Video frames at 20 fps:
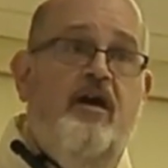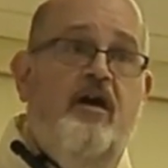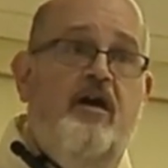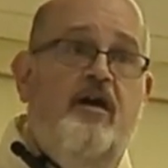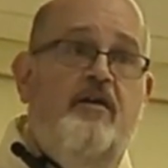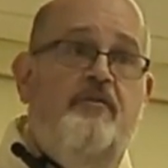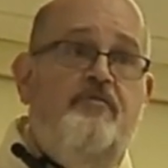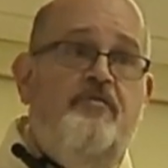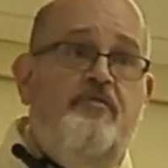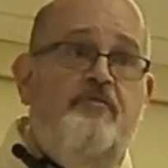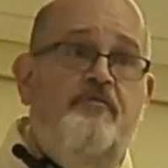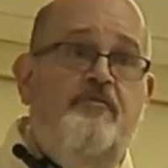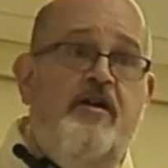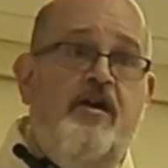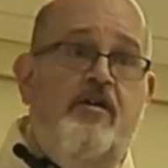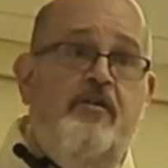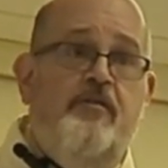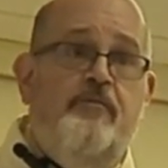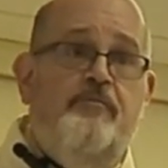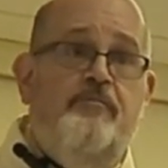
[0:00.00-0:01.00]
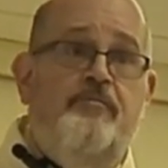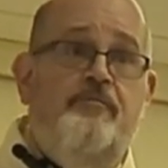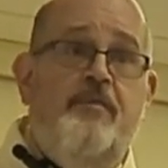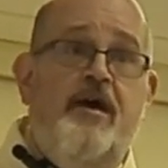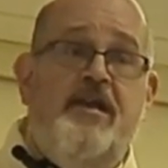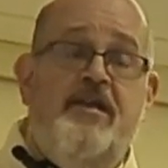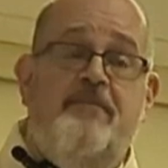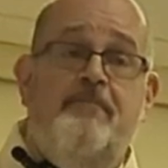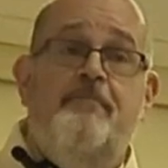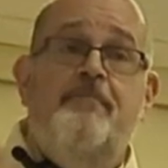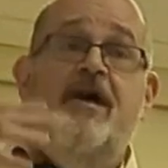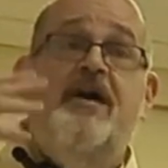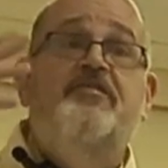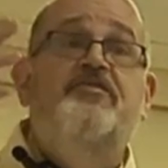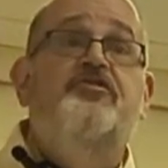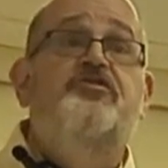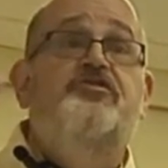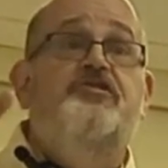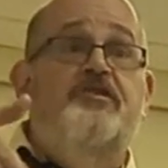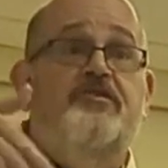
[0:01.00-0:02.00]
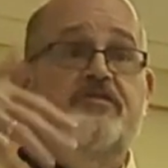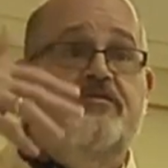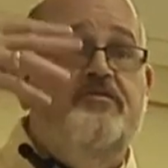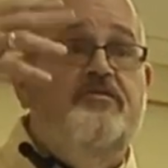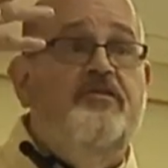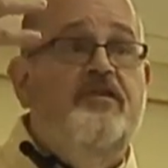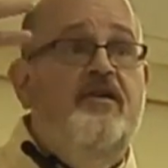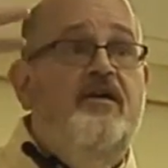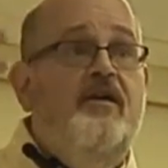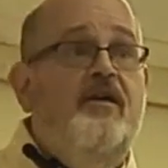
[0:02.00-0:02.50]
of the very many messages,